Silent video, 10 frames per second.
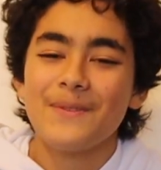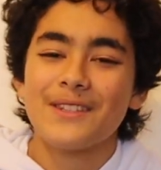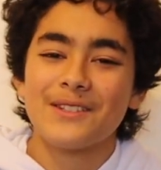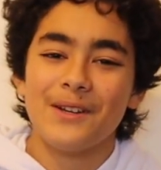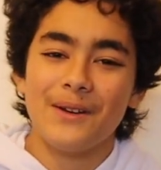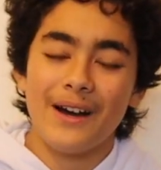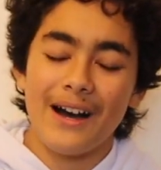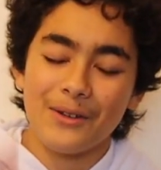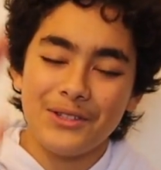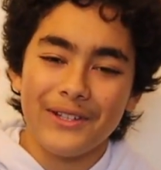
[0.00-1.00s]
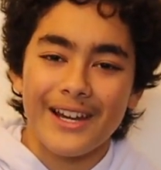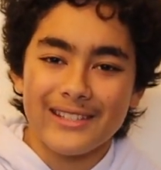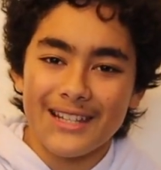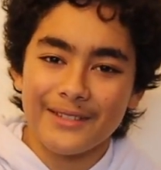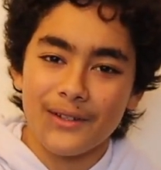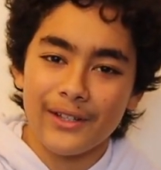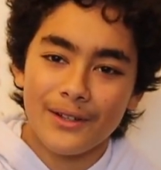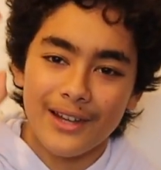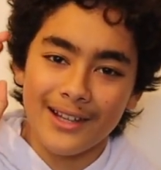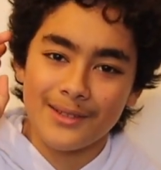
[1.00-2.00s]
So I'll see you guys in the next
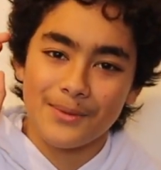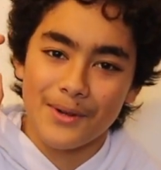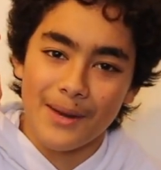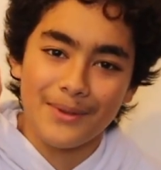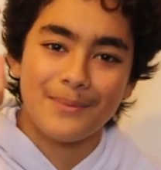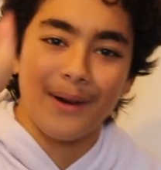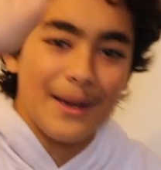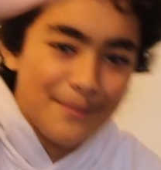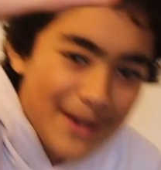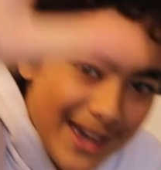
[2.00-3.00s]
video. Like, subscribe, goodbye.